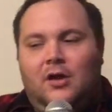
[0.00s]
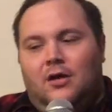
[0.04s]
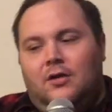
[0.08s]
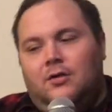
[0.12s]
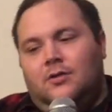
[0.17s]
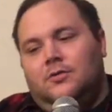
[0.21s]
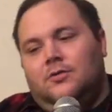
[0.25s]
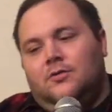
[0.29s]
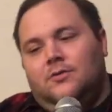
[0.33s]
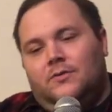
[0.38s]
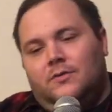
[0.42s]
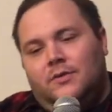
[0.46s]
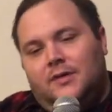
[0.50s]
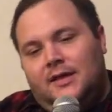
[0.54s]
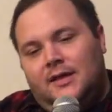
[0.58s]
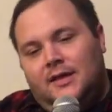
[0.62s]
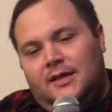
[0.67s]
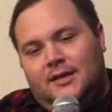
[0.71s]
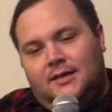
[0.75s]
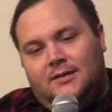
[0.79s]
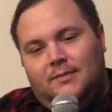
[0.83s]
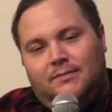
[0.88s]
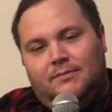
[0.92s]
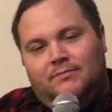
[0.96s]
Oh,
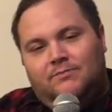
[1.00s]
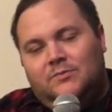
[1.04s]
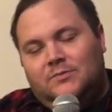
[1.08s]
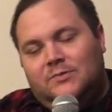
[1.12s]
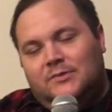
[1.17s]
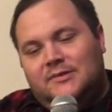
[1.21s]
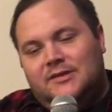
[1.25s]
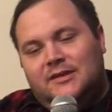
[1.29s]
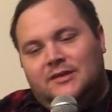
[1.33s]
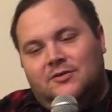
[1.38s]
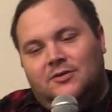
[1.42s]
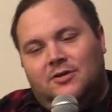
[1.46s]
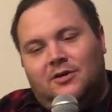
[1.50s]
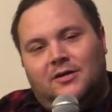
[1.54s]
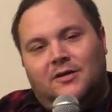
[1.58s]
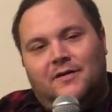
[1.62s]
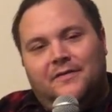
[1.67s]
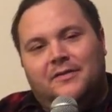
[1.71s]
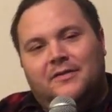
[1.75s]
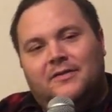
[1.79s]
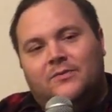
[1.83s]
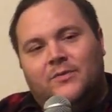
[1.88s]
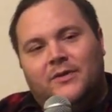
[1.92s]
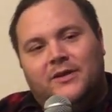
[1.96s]
he didn't call out
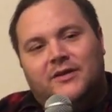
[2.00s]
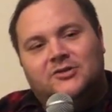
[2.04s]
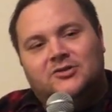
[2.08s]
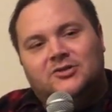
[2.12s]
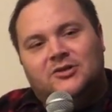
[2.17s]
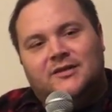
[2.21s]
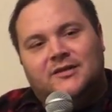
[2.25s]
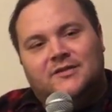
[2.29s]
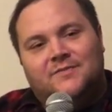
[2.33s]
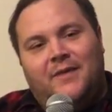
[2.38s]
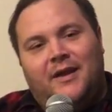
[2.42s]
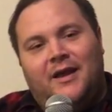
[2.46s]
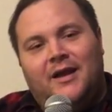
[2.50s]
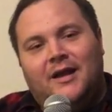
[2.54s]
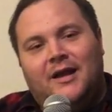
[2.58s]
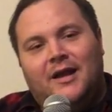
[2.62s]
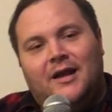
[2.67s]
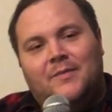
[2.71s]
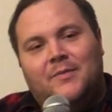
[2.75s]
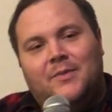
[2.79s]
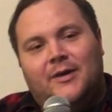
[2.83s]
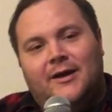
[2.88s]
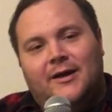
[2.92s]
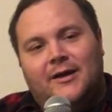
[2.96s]
the switch and his man
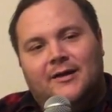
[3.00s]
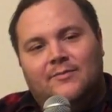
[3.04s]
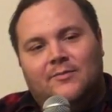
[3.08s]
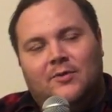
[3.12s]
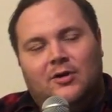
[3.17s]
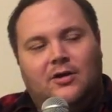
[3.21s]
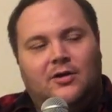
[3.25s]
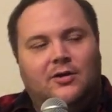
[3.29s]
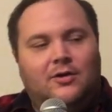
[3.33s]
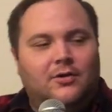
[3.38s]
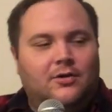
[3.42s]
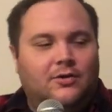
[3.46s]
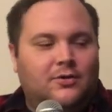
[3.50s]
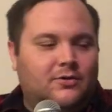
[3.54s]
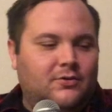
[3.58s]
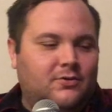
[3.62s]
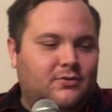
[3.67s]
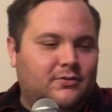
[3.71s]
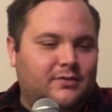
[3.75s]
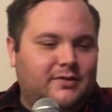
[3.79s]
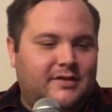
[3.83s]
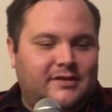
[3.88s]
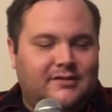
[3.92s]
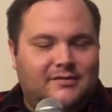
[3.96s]
got by him.
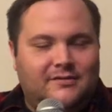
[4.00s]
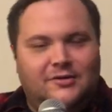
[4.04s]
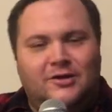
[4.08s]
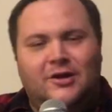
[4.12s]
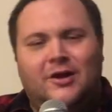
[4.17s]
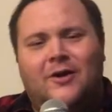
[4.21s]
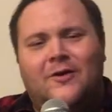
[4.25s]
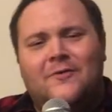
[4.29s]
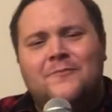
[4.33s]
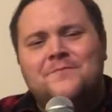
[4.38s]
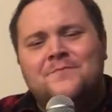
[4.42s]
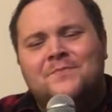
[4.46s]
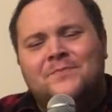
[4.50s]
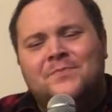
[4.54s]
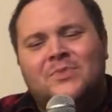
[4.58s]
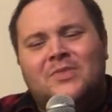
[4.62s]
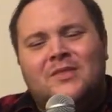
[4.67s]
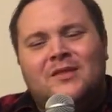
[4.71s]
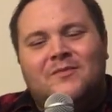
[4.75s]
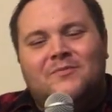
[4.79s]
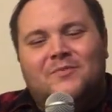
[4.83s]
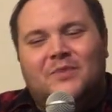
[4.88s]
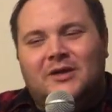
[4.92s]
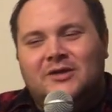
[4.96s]
Oh, that, you know,
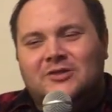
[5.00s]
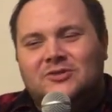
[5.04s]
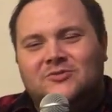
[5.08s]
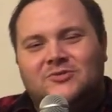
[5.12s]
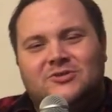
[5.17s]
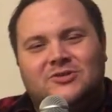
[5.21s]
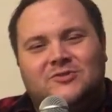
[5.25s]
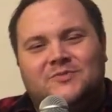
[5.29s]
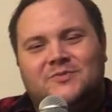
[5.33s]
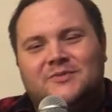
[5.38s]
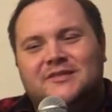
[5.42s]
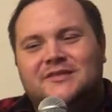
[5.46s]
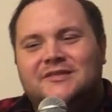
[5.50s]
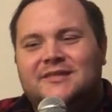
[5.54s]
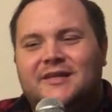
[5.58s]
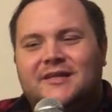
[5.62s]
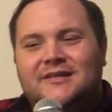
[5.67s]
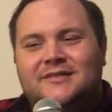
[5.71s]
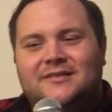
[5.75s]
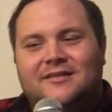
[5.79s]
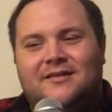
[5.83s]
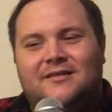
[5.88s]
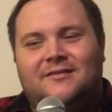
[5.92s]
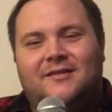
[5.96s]
bunch of just
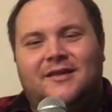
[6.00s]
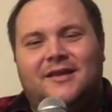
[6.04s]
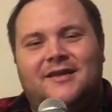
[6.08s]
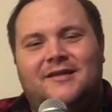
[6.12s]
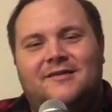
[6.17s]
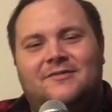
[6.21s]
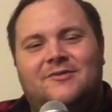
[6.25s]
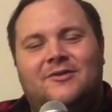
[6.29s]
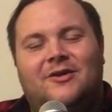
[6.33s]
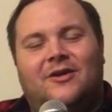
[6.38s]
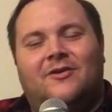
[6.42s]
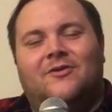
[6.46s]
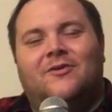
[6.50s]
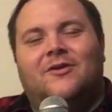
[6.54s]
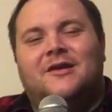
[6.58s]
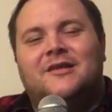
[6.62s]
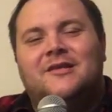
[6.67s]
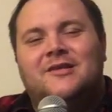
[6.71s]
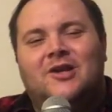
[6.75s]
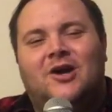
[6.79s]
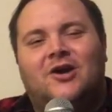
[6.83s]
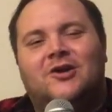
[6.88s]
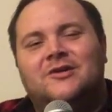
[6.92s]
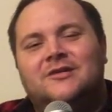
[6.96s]
mistakes that, like, you know, a
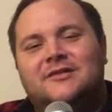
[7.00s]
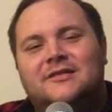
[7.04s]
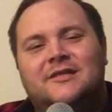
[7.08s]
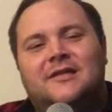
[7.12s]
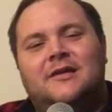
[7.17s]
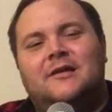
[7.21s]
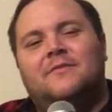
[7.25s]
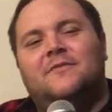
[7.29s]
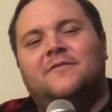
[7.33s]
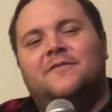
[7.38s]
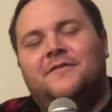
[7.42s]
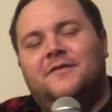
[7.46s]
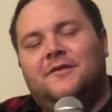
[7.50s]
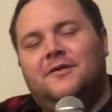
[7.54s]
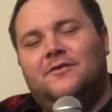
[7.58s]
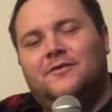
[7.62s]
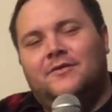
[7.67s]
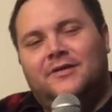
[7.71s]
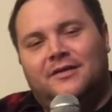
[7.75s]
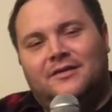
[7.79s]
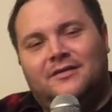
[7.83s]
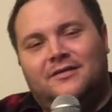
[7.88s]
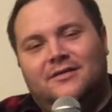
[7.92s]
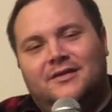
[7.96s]
young team
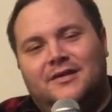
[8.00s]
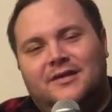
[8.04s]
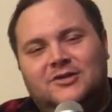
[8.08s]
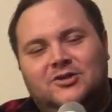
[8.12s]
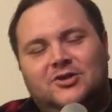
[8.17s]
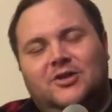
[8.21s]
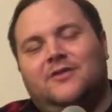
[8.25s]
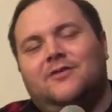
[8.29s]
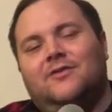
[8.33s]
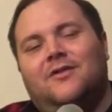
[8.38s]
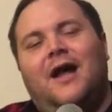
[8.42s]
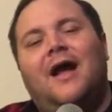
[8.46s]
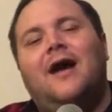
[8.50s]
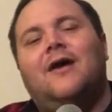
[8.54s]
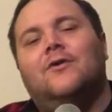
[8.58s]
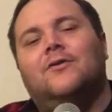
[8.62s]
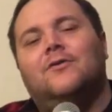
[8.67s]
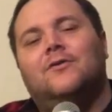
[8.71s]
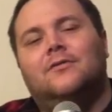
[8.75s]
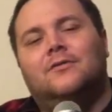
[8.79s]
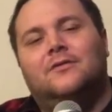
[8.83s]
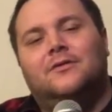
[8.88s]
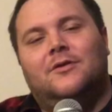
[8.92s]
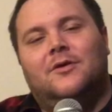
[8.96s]
figuring each other
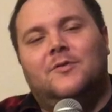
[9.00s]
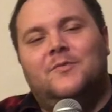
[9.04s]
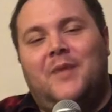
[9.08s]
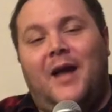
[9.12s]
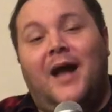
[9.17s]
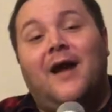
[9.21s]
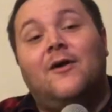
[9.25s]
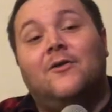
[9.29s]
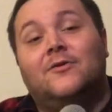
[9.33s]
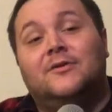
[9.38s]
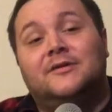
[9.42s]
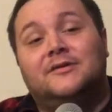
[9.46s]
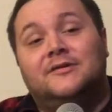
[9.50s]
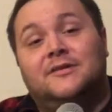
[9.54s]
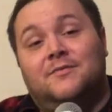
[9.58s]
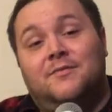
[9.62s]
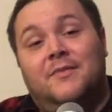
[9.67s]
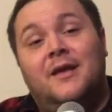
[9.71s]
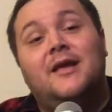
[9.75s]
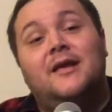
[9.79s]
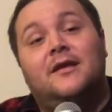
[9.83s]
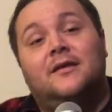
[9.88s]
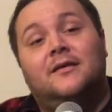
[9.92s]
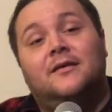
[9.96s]
out are bound to
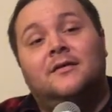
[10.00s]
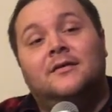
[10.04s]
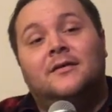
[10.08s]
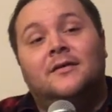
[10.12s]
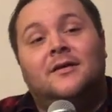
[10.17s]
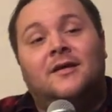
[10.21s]
make.